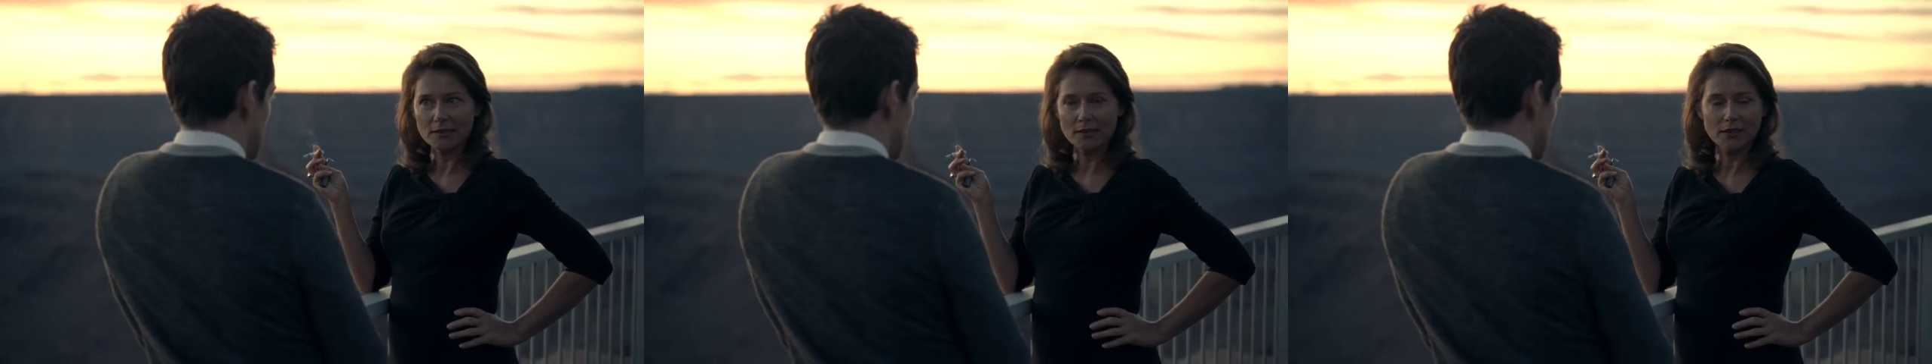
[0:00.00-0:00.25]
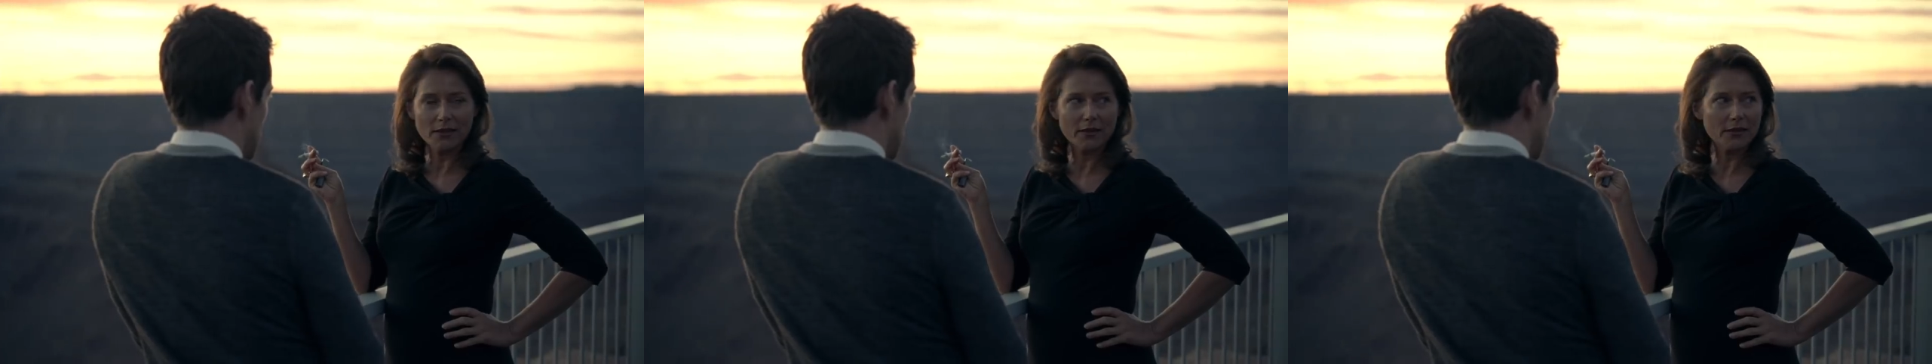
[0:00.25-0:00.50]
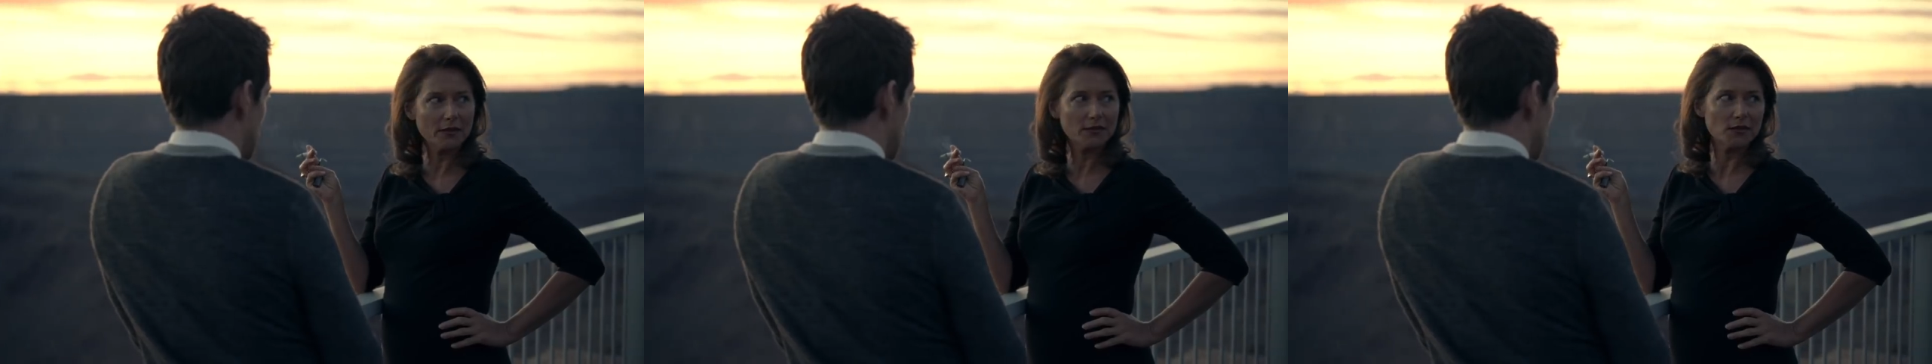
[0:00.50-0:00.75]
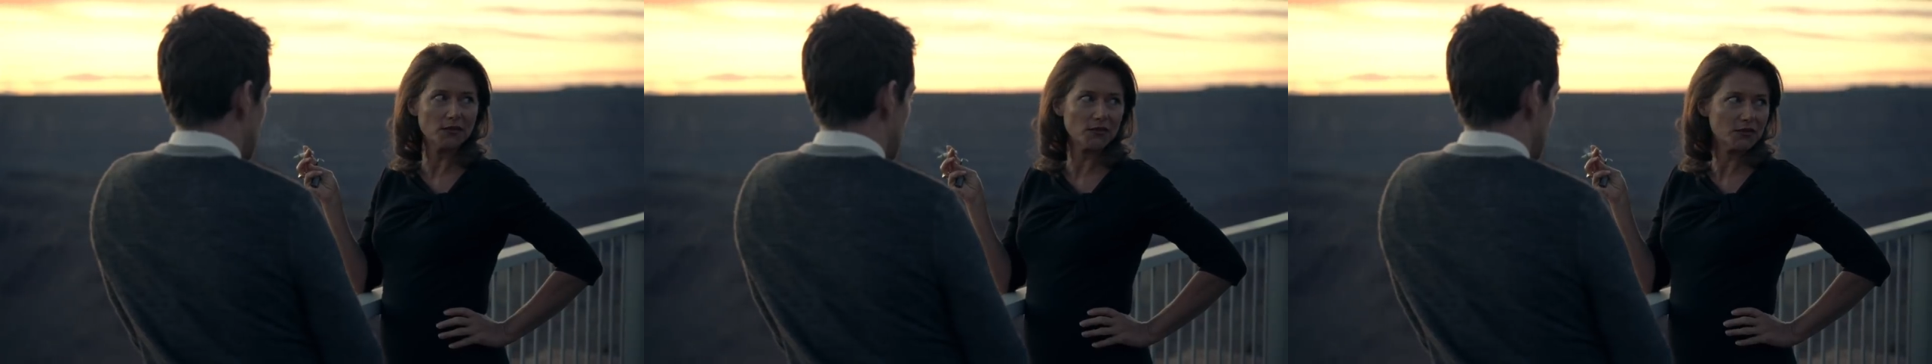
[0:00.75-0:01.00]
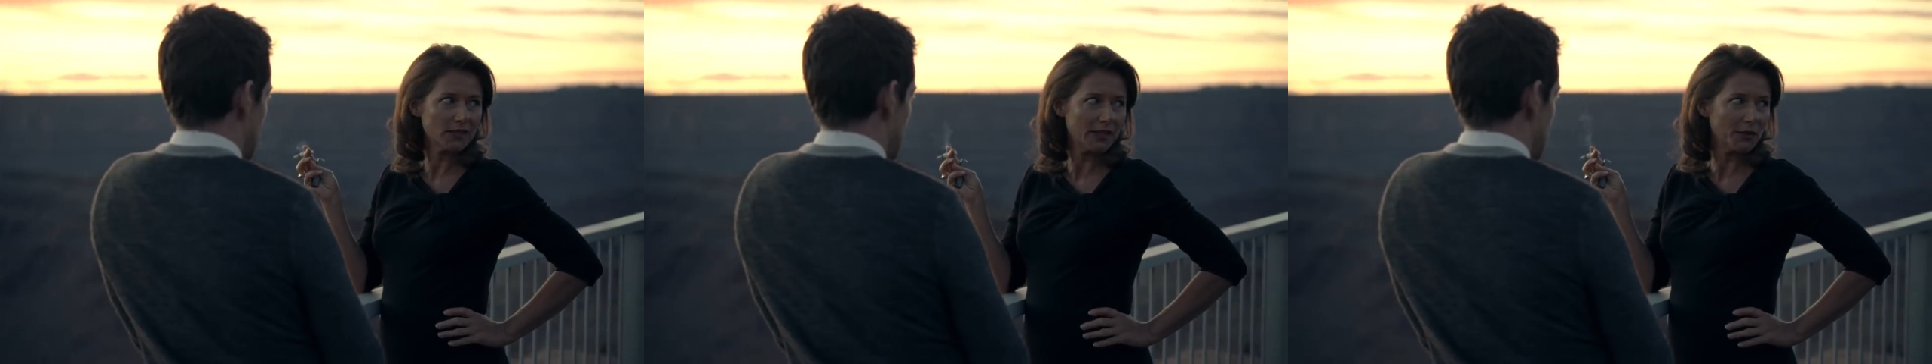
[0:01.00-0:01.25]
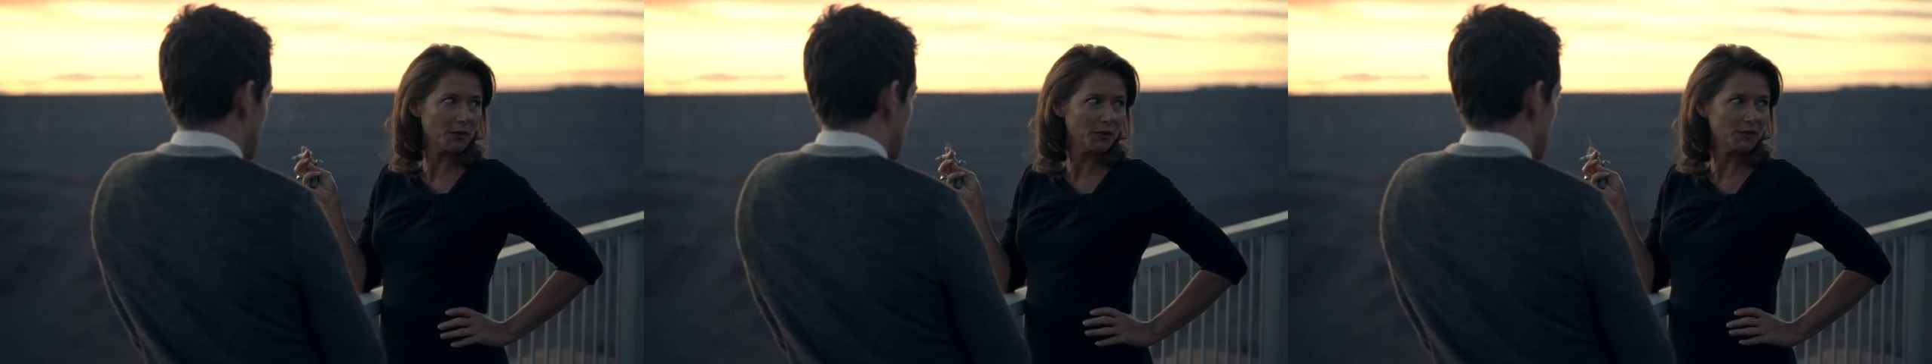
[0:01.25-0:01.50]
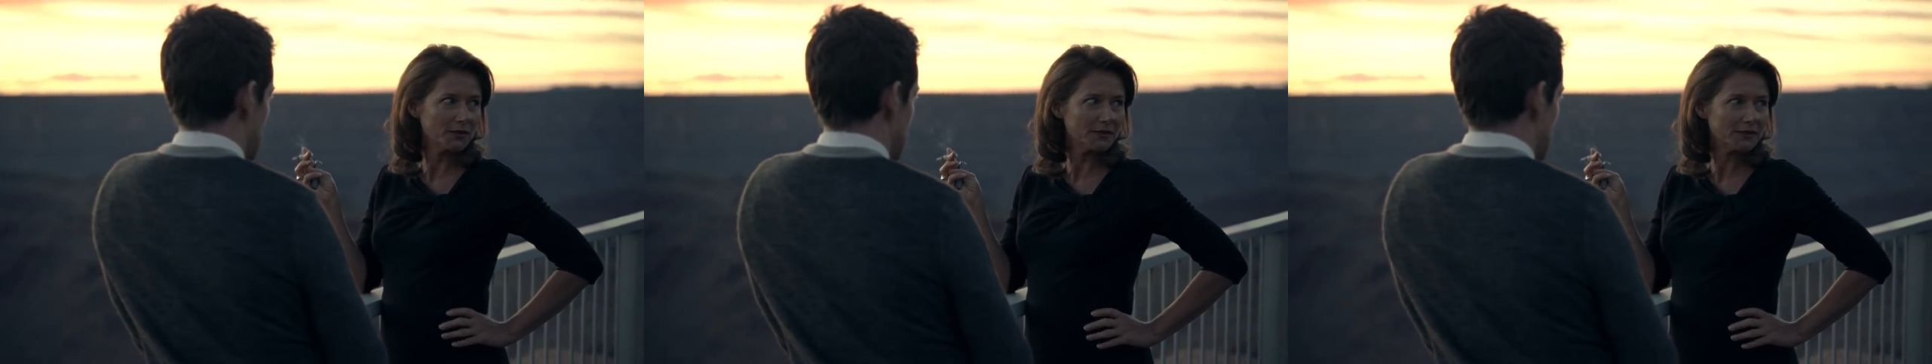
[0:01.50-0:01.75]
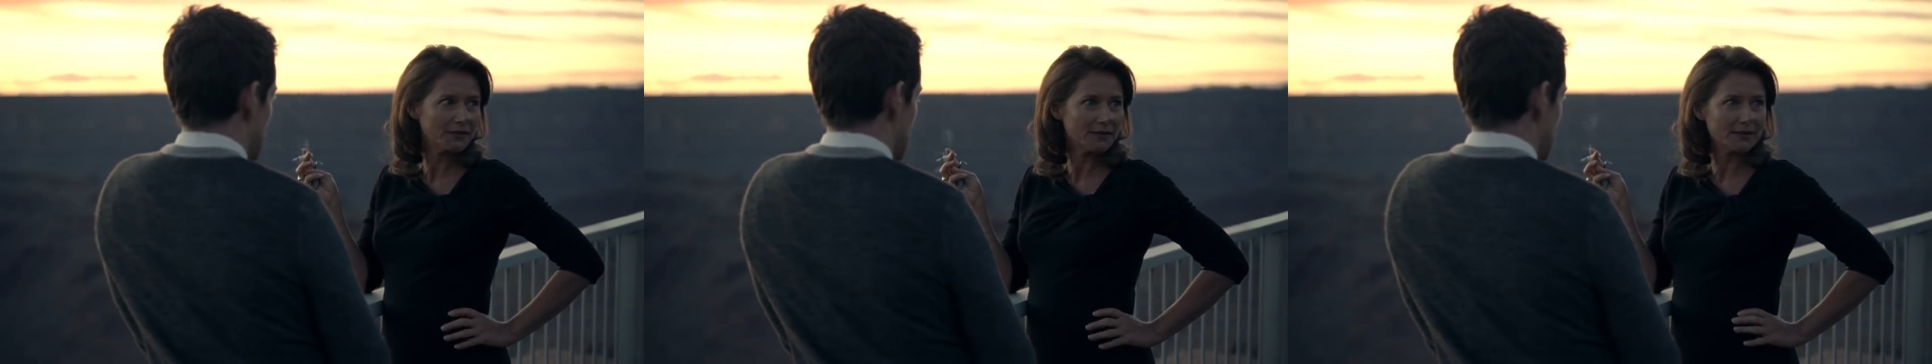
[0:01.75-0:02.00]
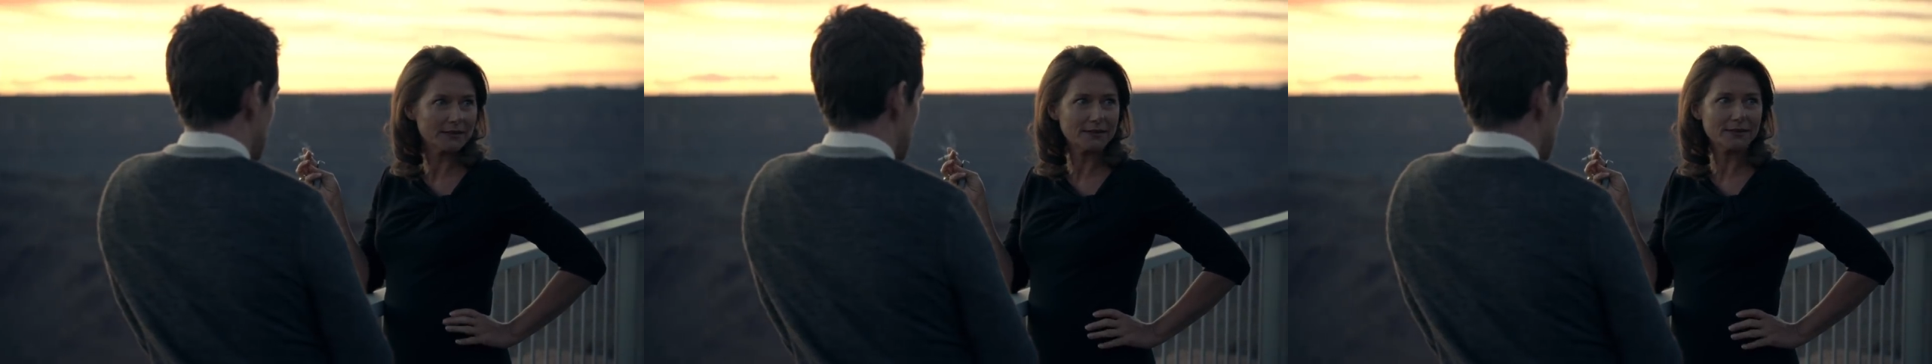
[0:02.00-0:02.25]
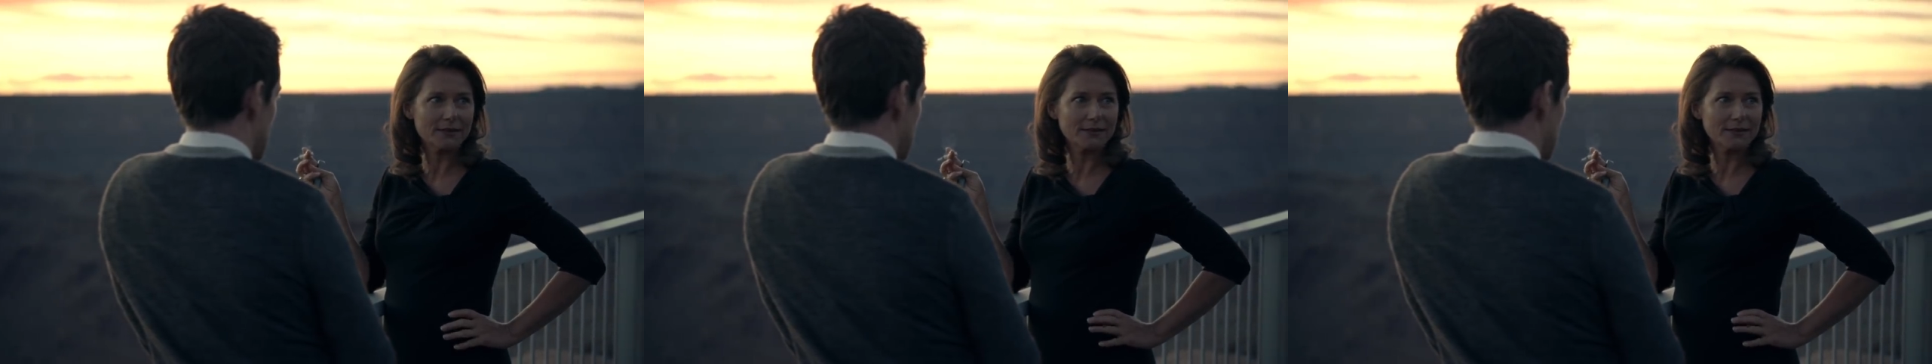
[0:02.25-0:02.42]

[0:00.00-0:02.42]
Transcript: another thing to the shareholders, and